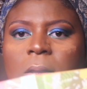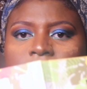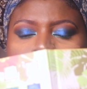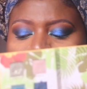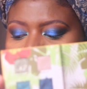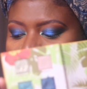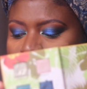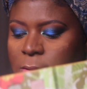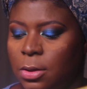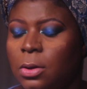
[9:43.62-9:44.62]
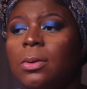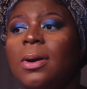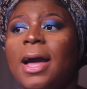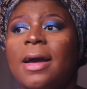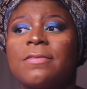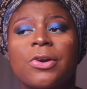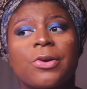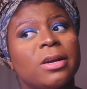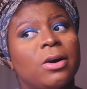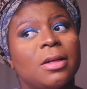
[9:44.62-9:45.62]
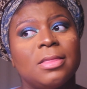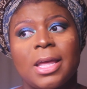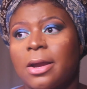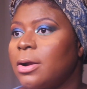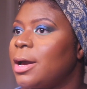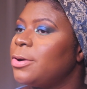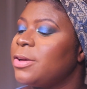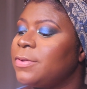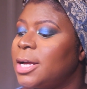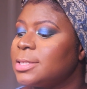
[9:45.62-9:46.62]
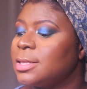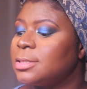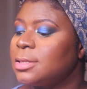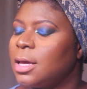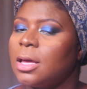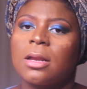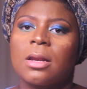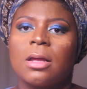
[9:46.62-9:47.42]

Okay, so I have the green on there. I don't know if you guys can see it,